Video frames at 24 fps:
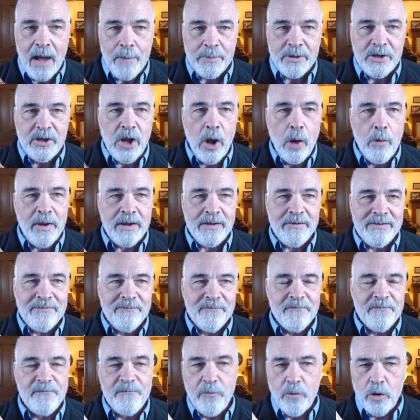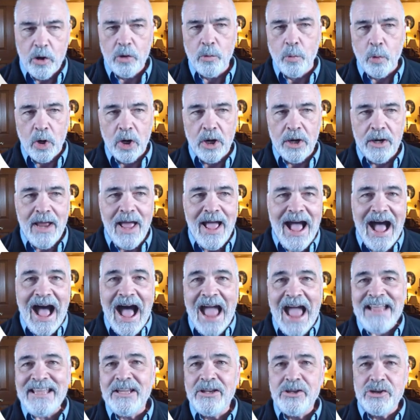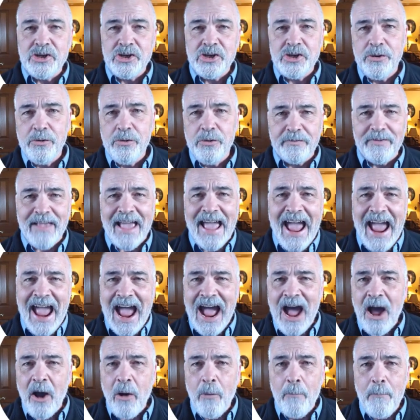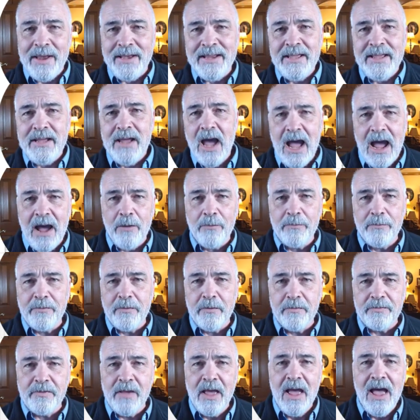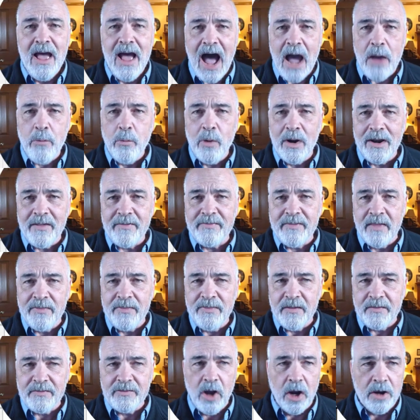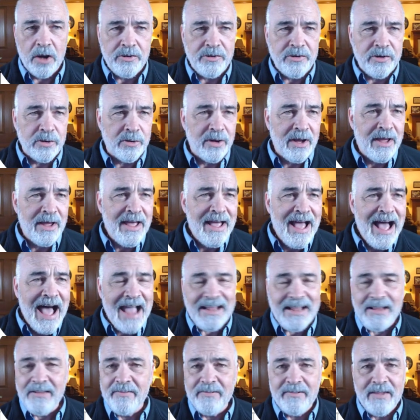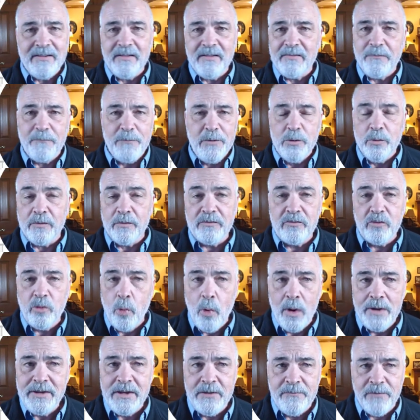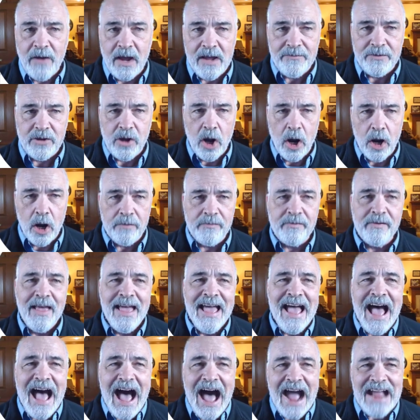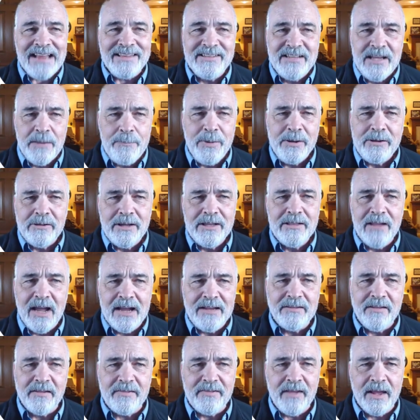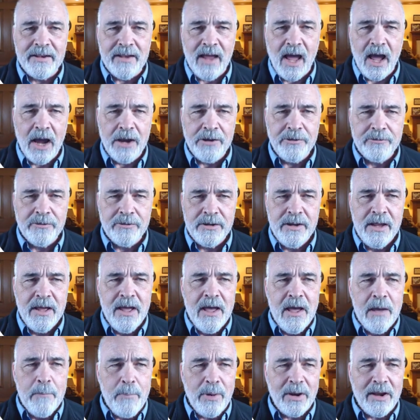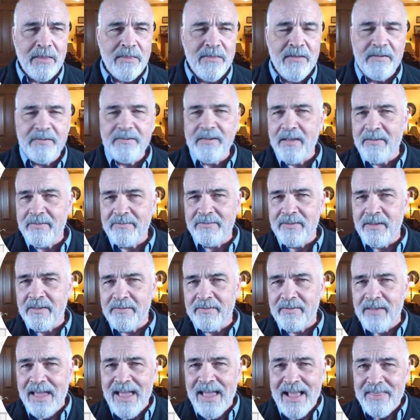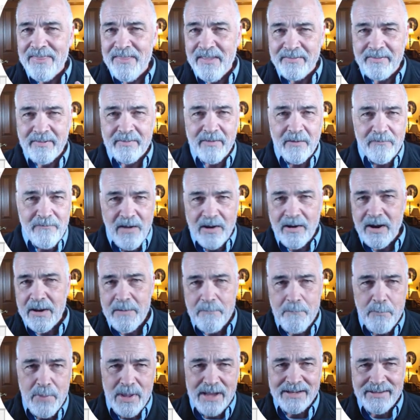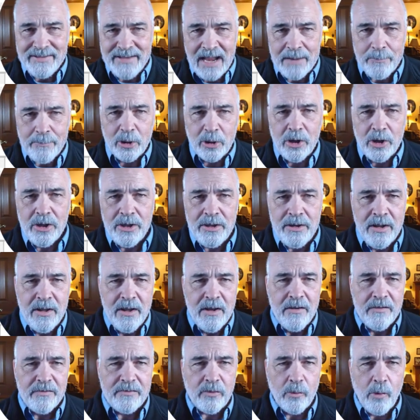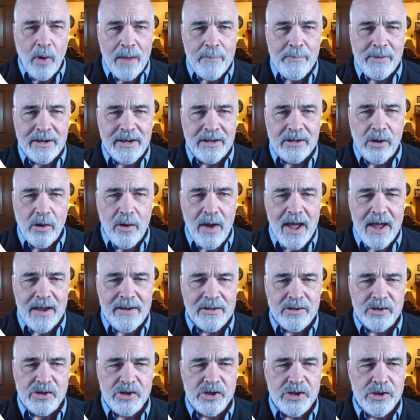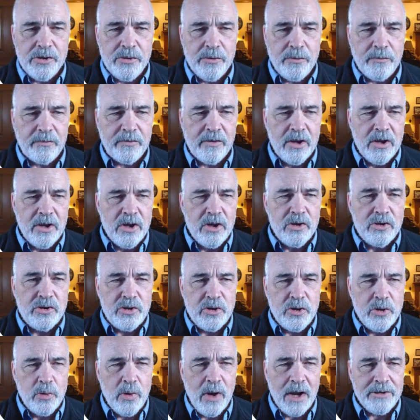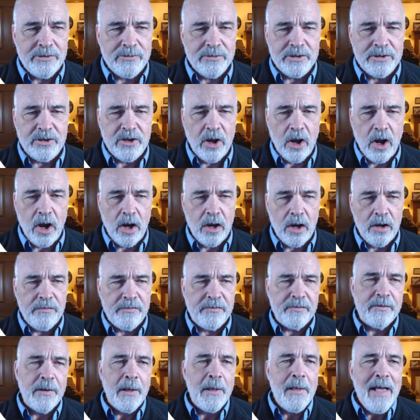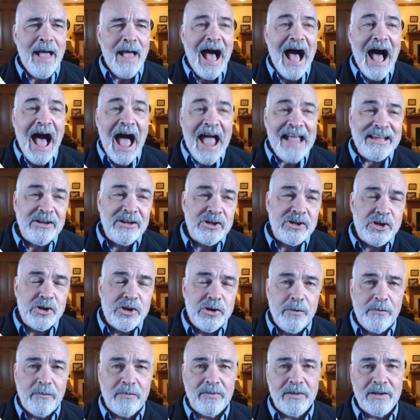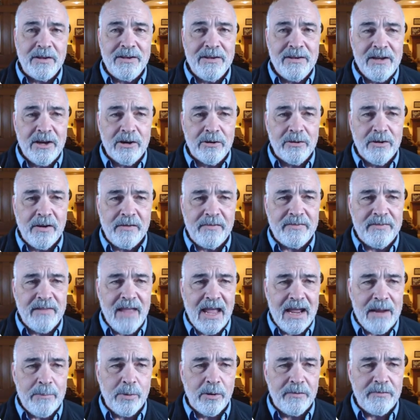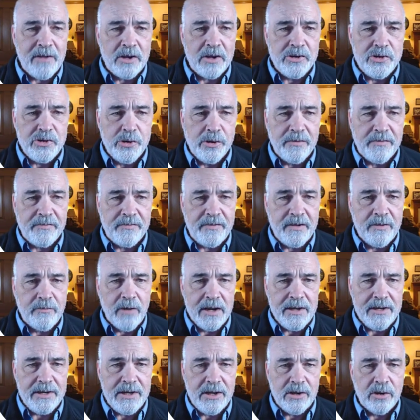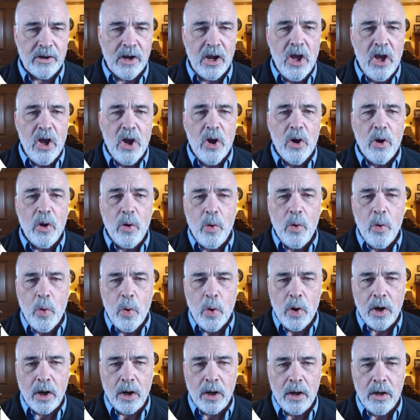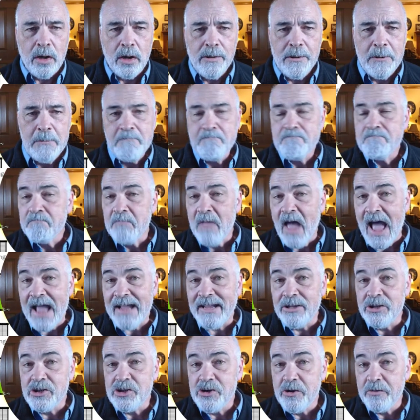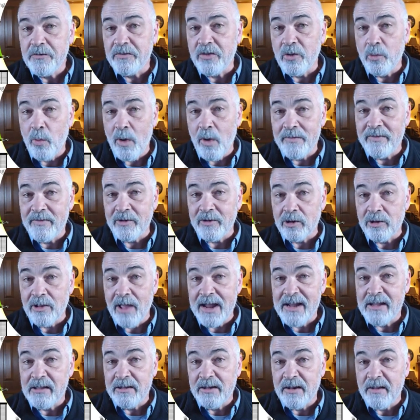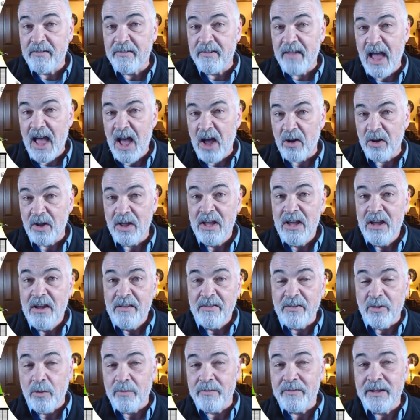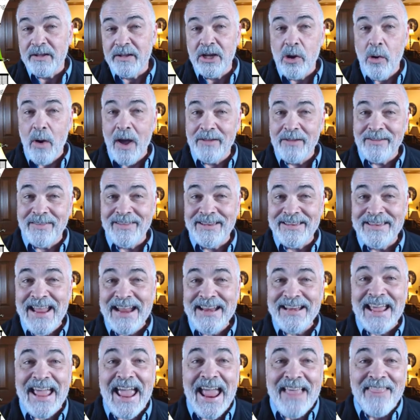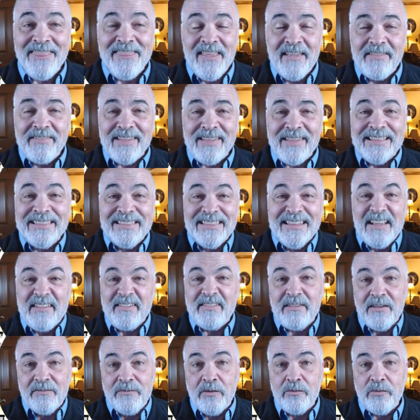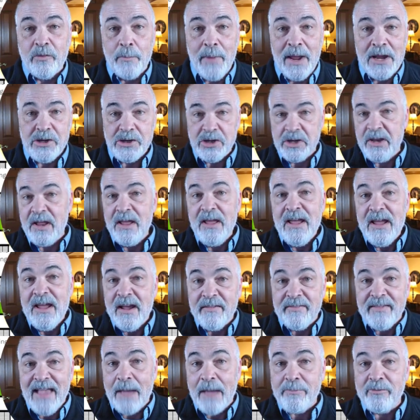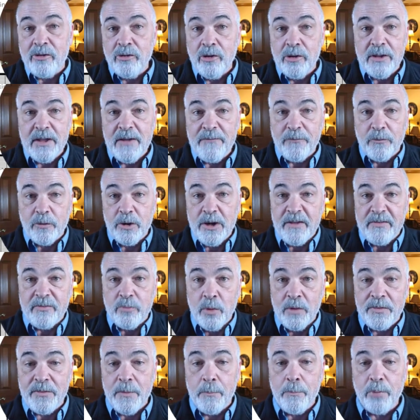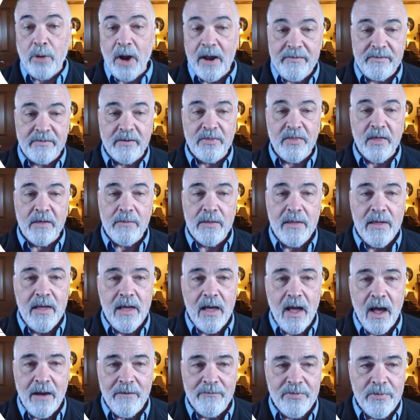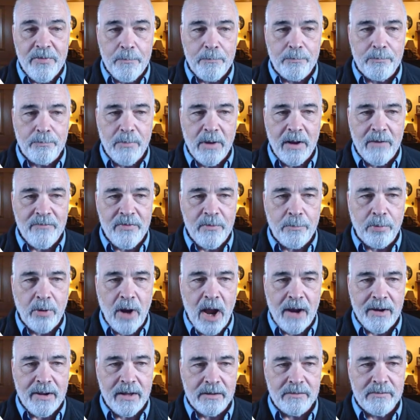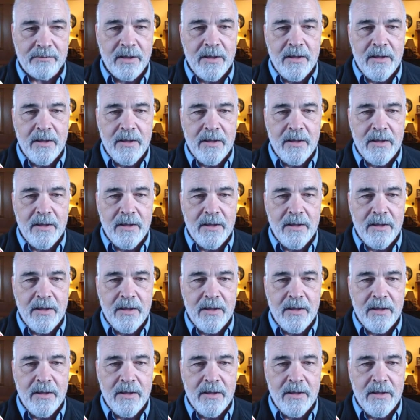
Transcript: Going forward, I can choose how many houses I want to send this card to. I can send as few as 25 cards. I typically like to send 100, but in this instance, this is a very big neighborhood, so I'm going to go ahead and choose 200 cards. I can choose the nearest neighbors, as you can see right here, or I can choose the ones that are likely to sell. So it's going to go out to the data, and this list of information is absolutely free. It's with the price of the product.